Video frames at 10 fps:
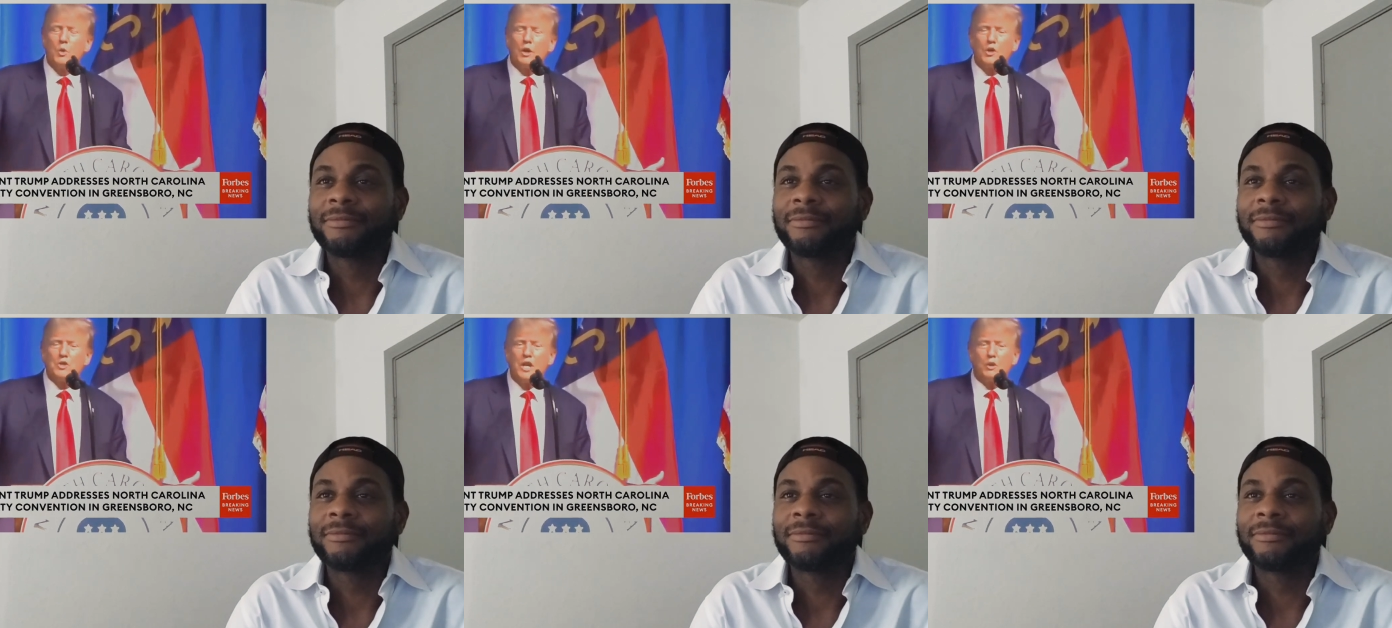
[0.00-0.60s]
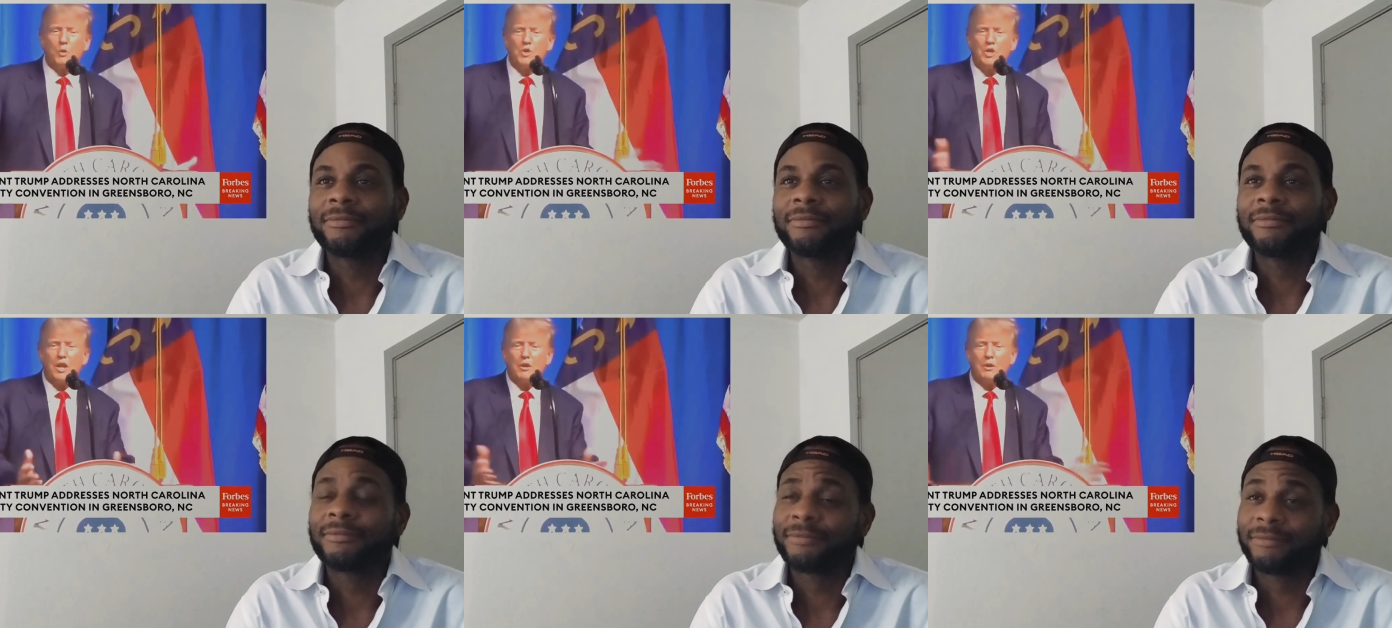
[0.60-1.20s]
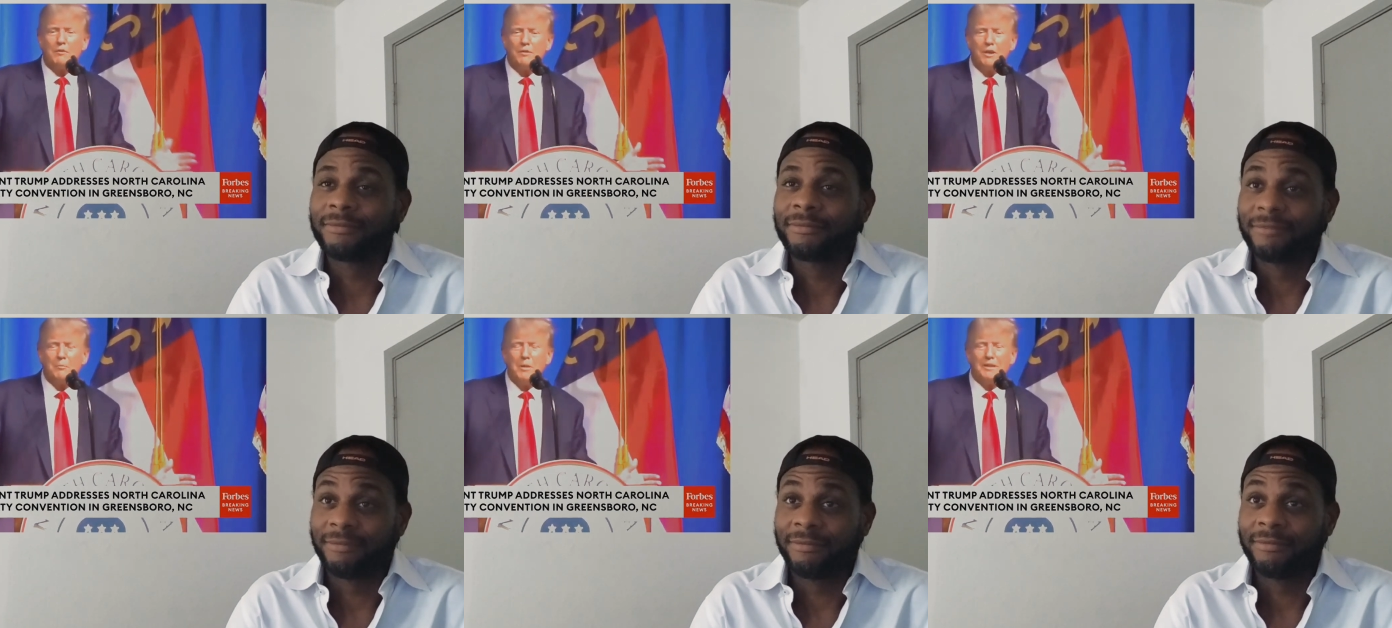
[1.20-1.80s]
Speaker 1: Records Act, which they don't even
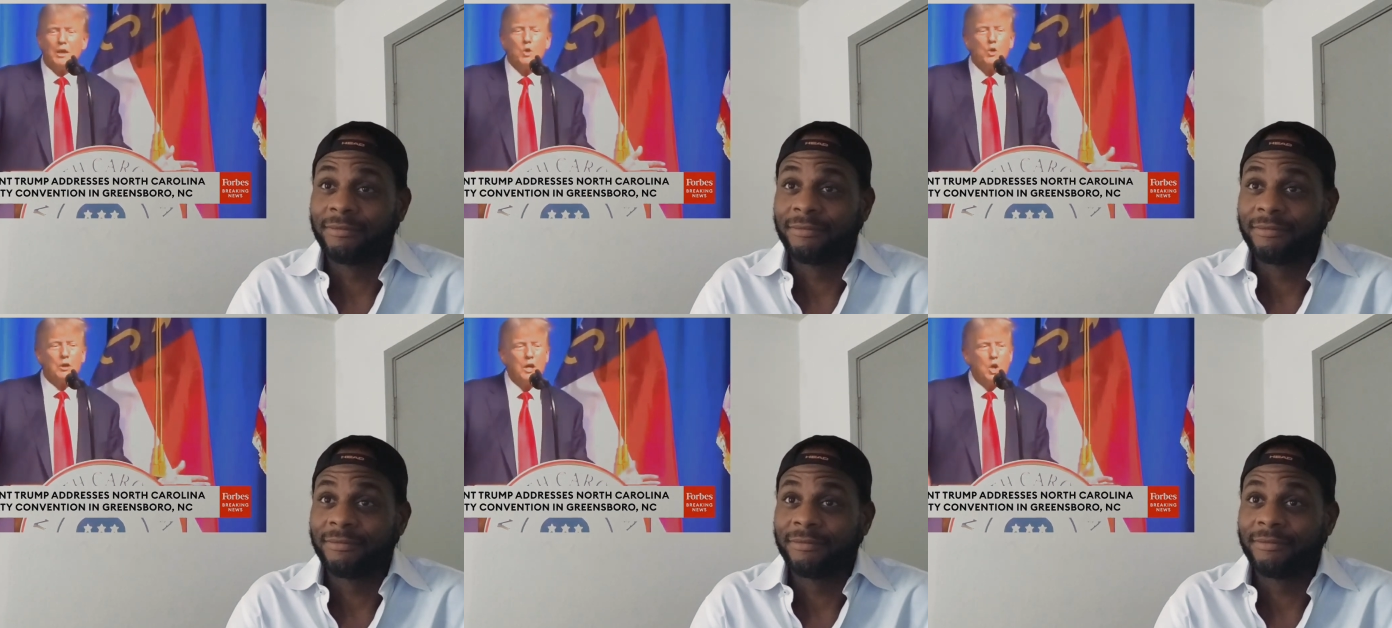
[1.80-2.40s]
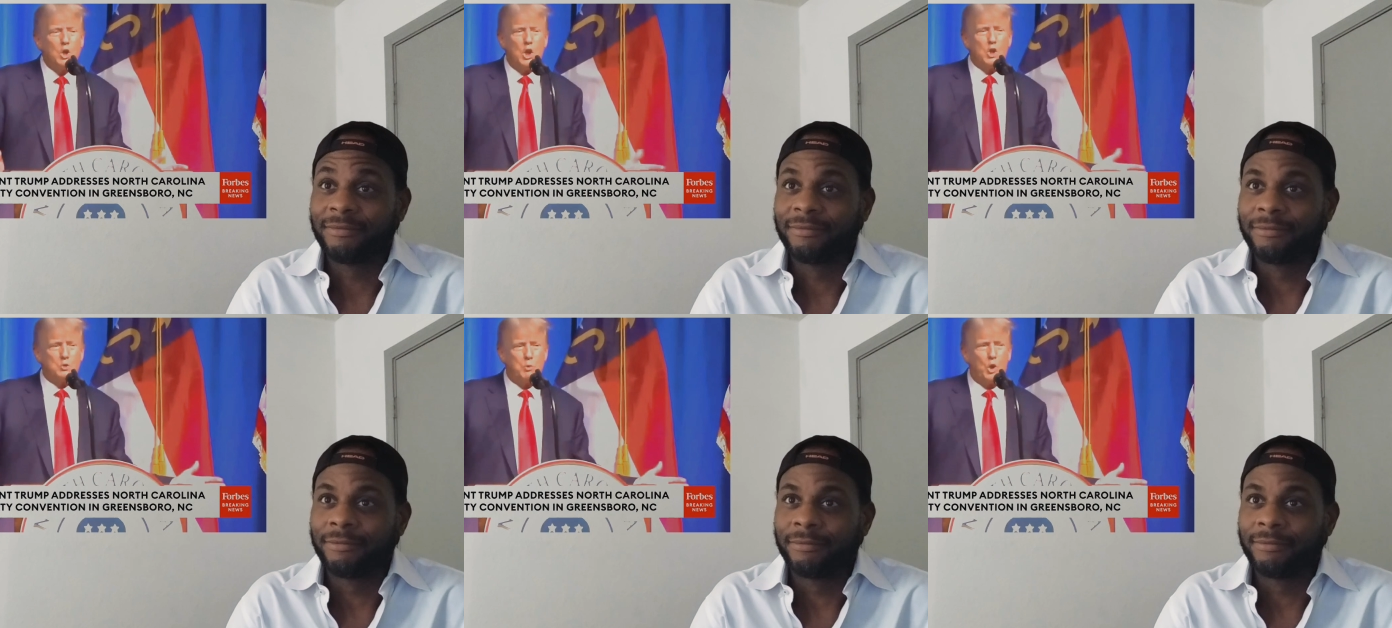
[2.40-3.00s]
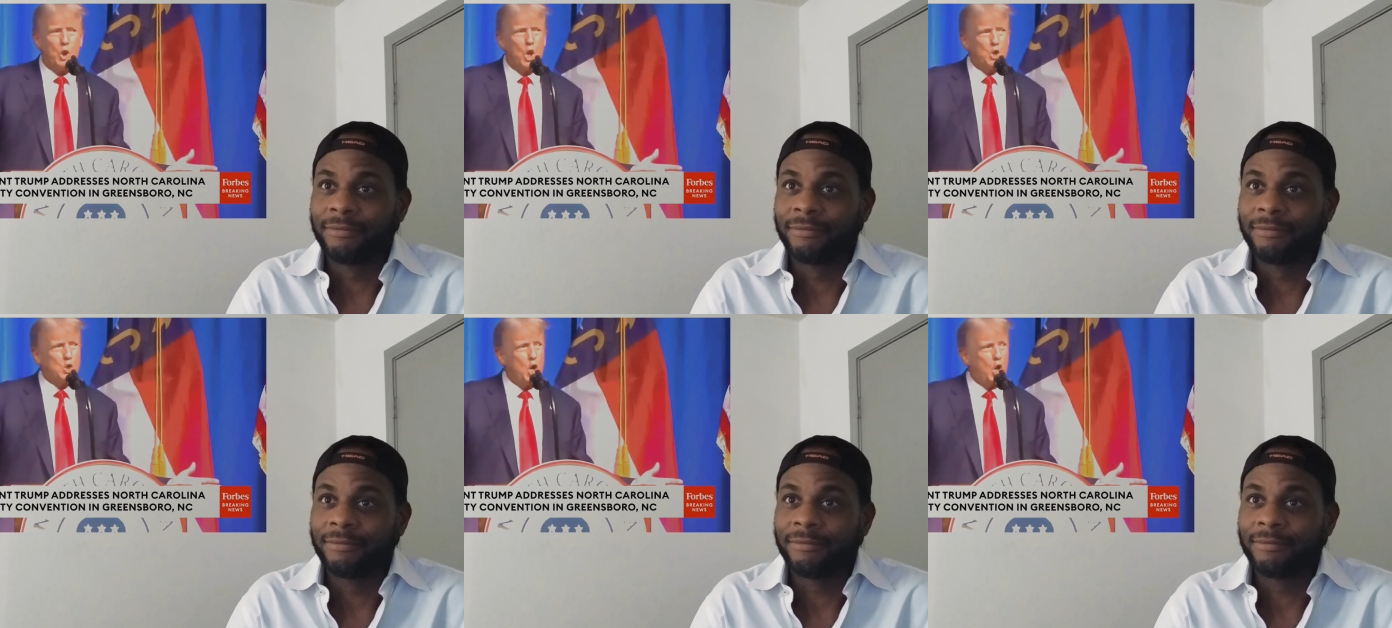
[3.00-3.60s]
admit. They call it the
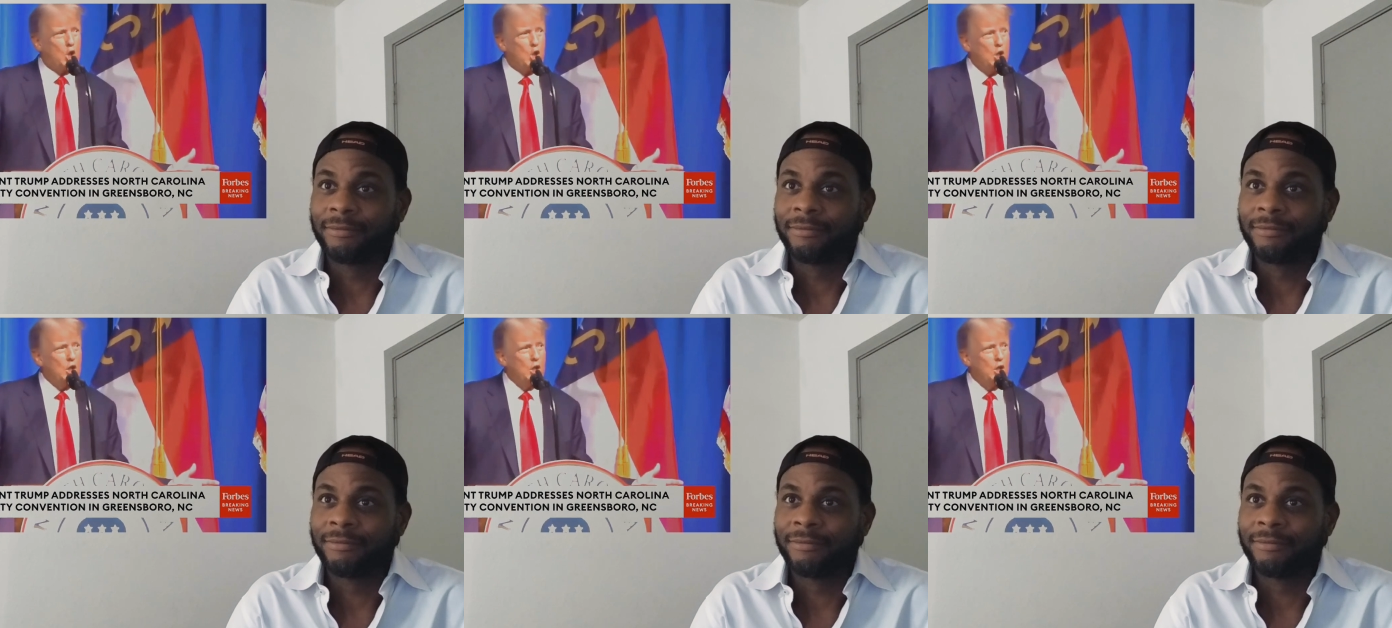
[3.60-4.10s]
Espionage Act.